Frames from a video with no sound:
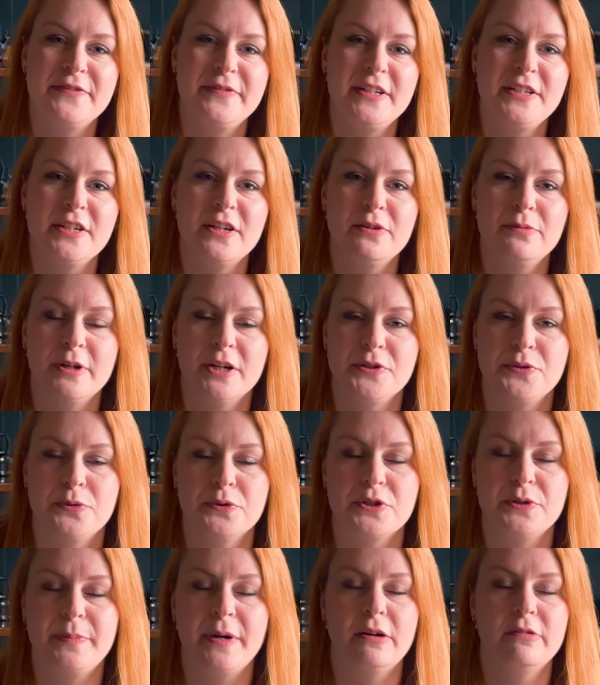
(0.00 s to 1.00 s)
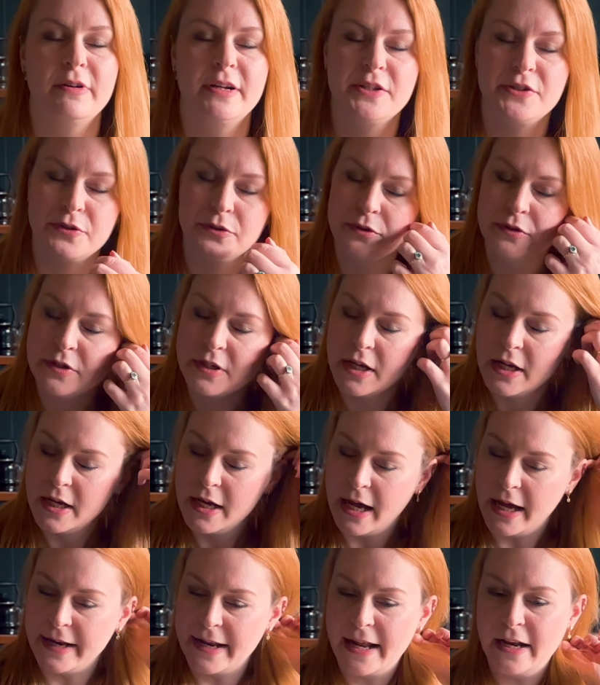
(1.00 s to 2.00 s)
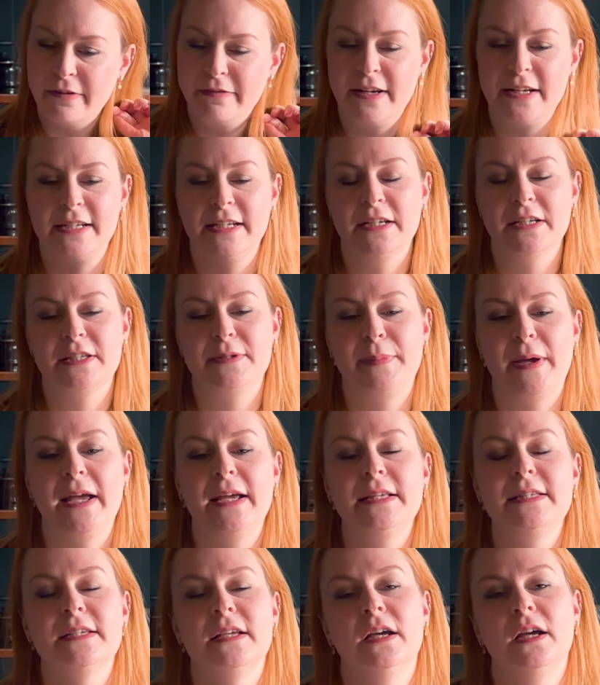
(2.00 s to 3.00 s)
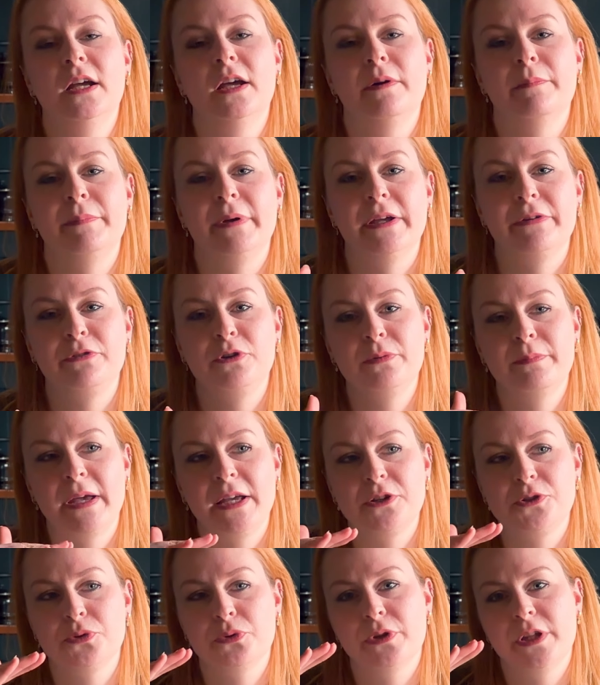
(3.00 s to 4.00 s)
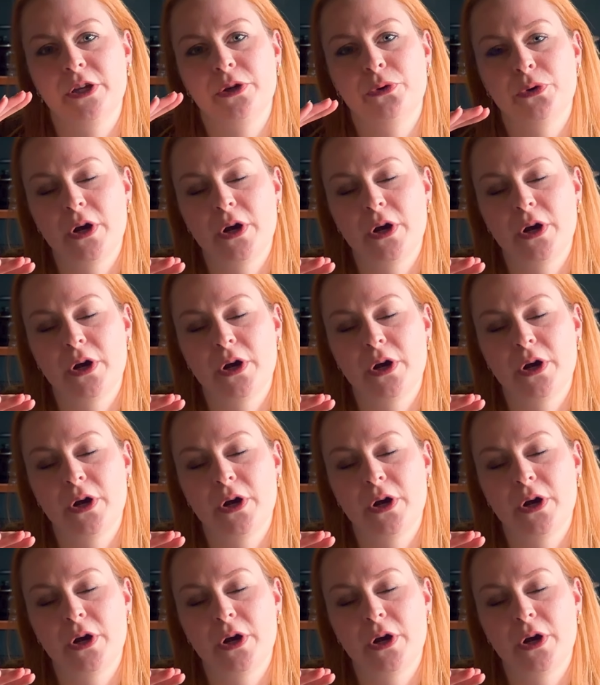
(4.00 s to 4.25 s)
video where I talked about rentals and elevating a space. But if you make sure that your